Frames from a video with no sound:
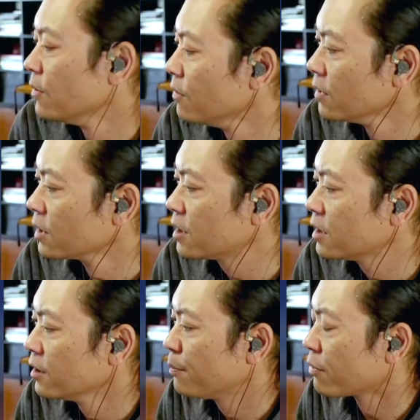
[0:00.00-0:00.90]
Well,
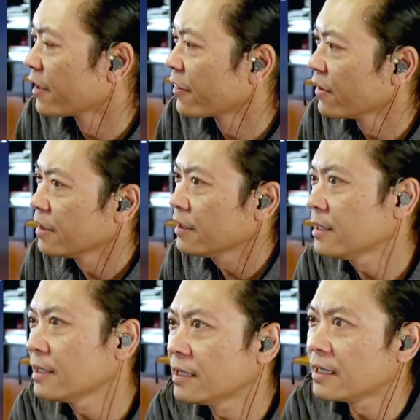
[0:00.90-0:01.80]
good, brother.
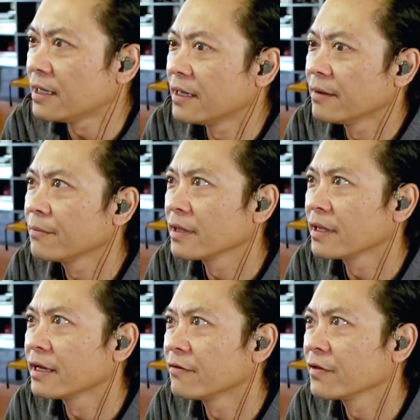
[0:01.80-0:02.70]
I'm
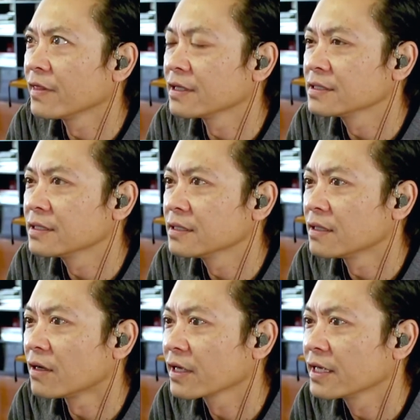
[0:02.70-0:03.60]
glad everything's good.
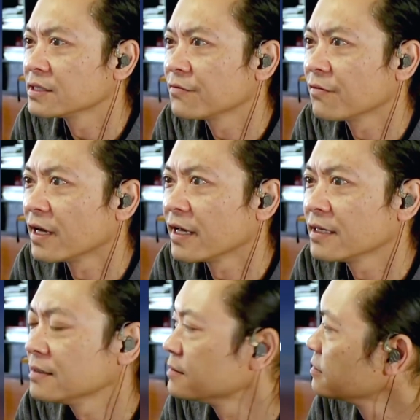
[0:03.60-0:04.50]
All the kids are fine.
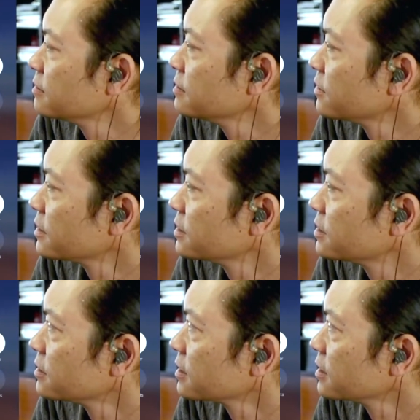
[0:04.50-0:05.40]
Tracy's
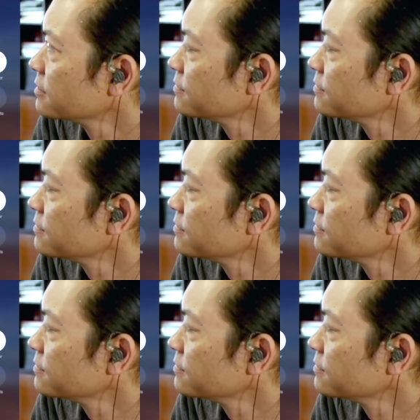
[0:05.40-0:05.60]
doing good.